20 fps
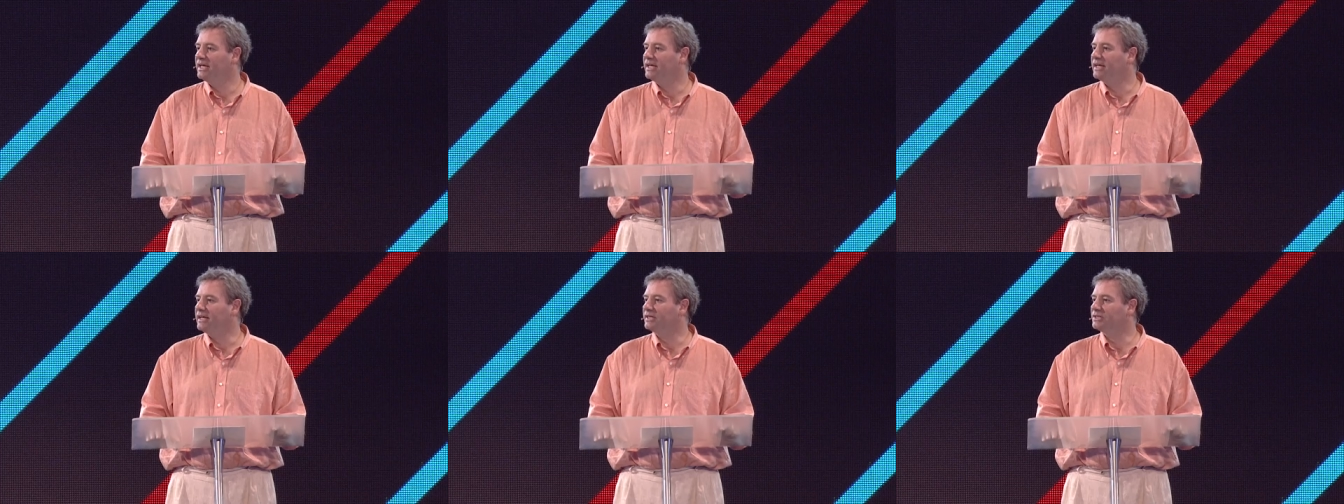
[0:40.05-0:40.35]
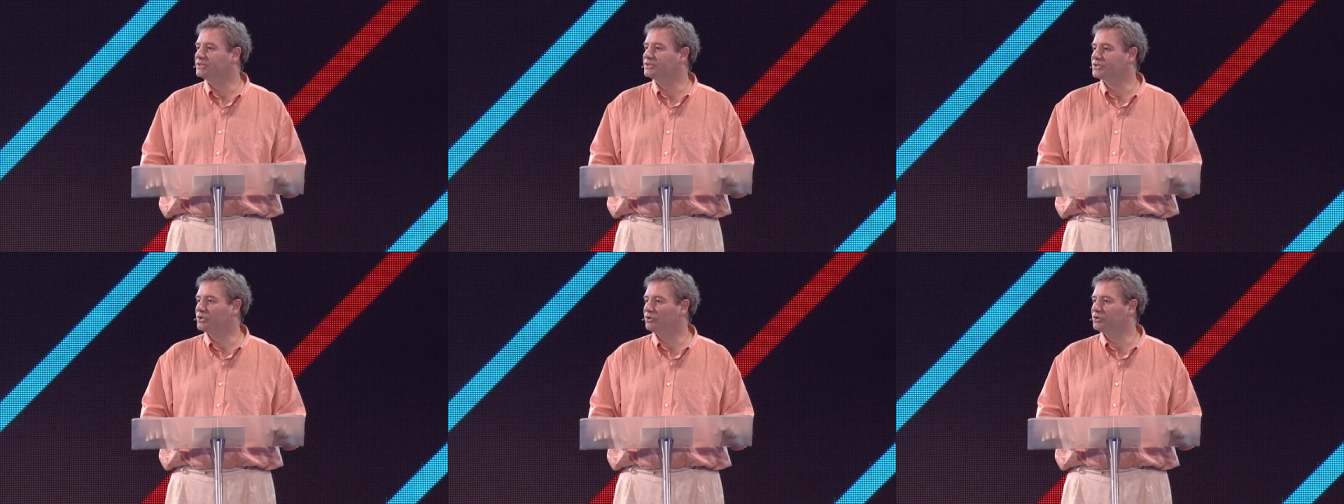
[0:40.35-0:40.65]

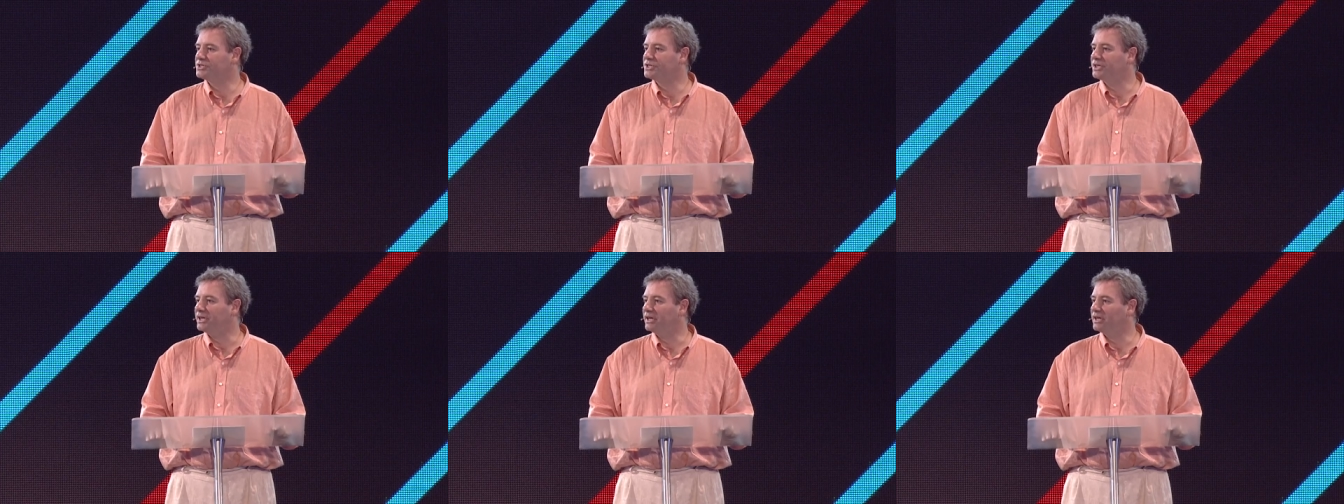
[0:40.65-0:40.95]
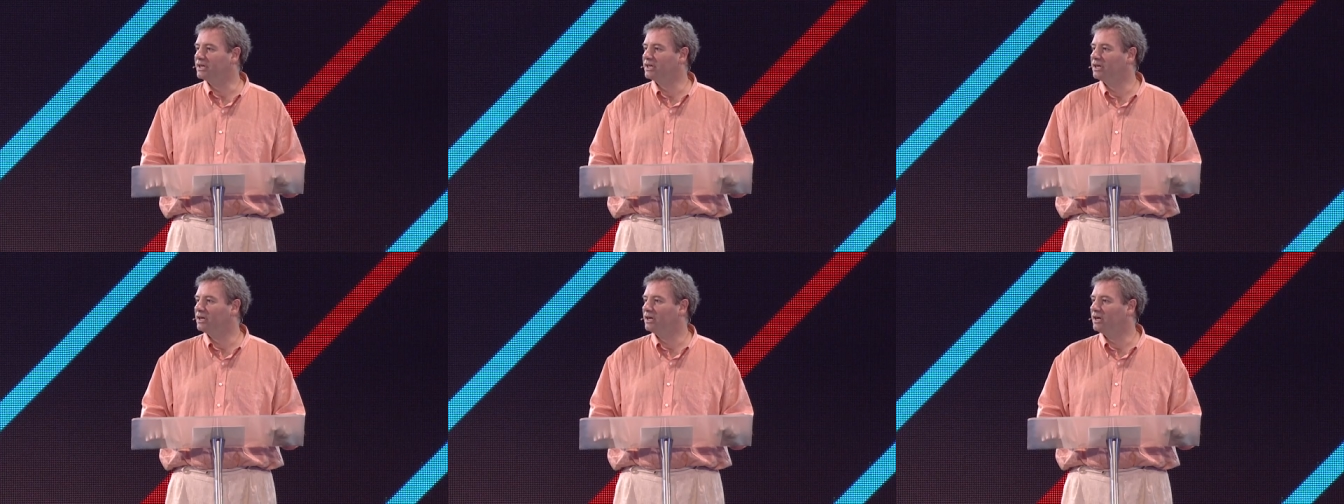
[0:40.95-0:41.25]
exotic
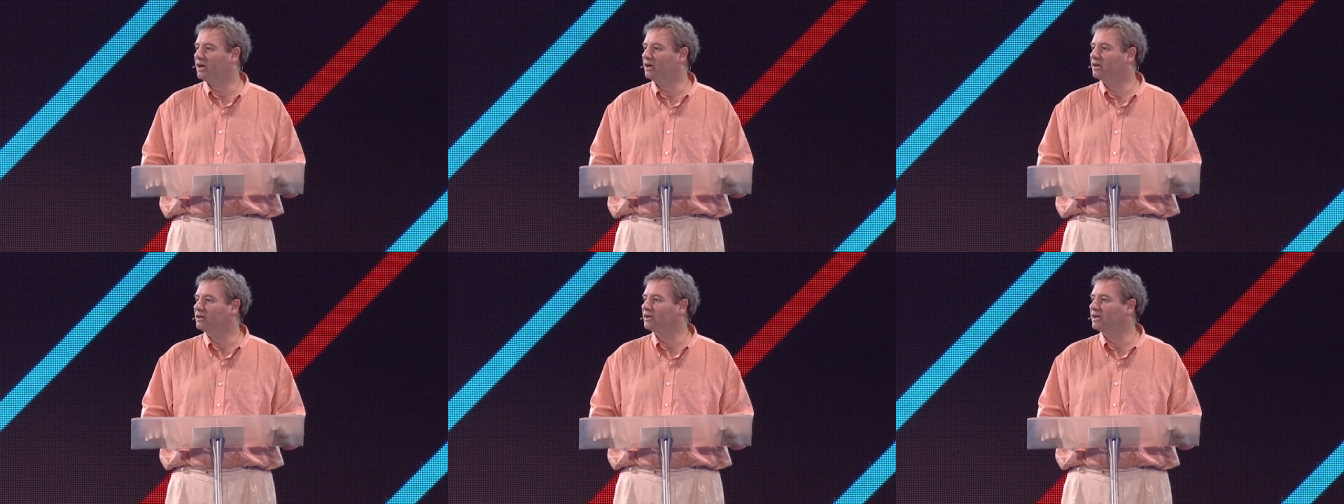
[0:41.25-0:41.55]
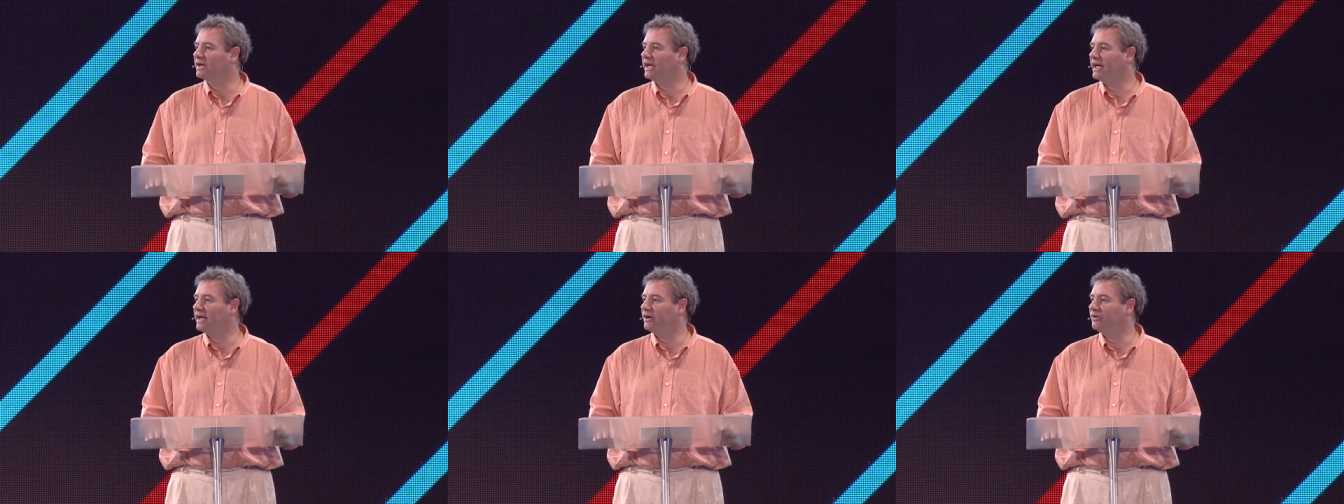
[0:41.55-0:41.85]

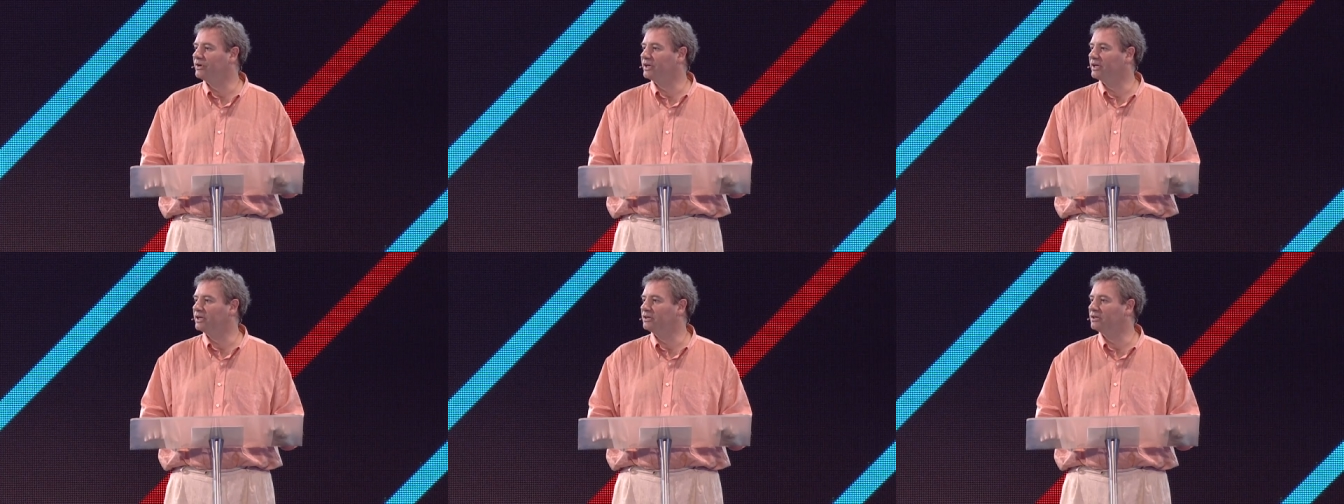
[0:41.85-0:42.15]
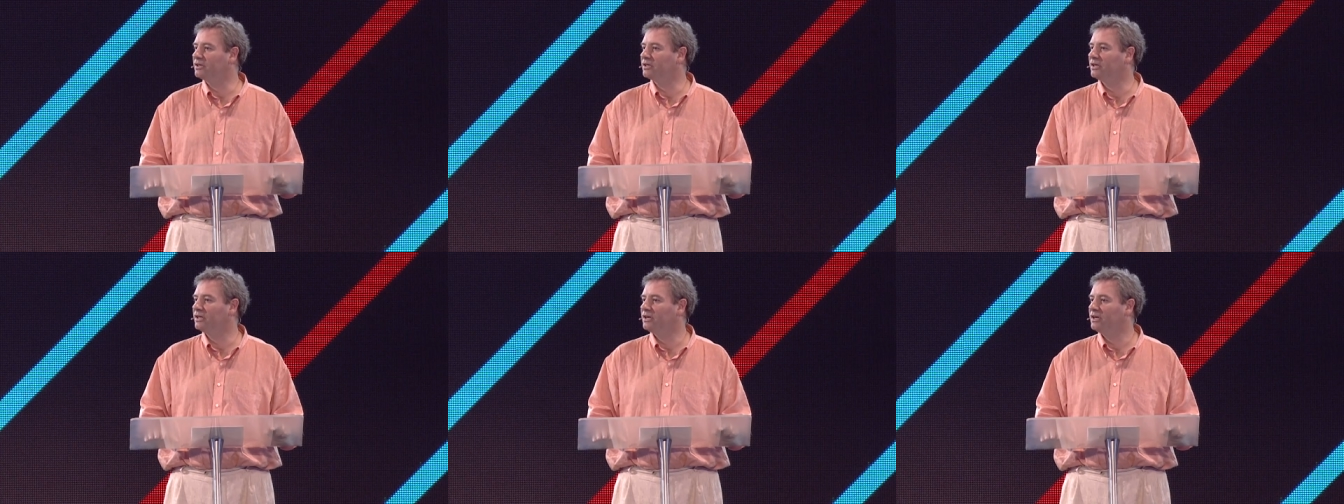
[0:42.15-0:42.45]

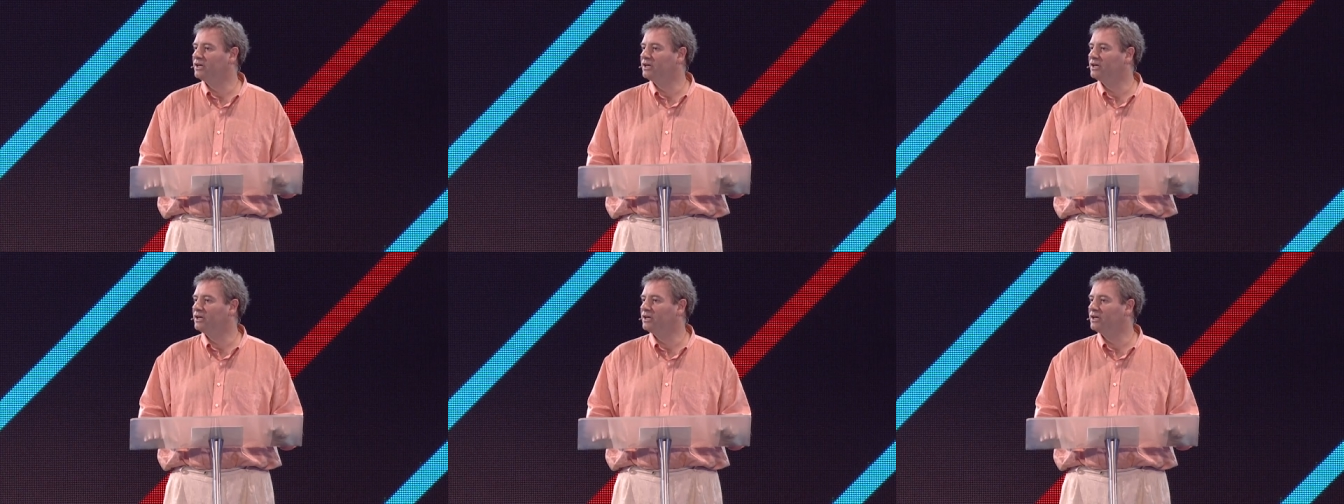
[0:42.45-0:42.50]
Hungarian